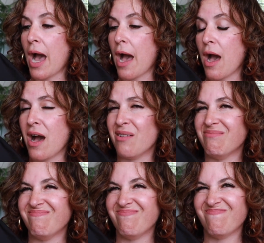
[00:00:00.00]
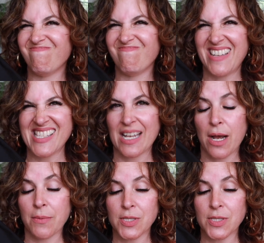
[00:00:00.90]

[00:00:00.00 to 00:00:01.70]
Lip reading: mess it up.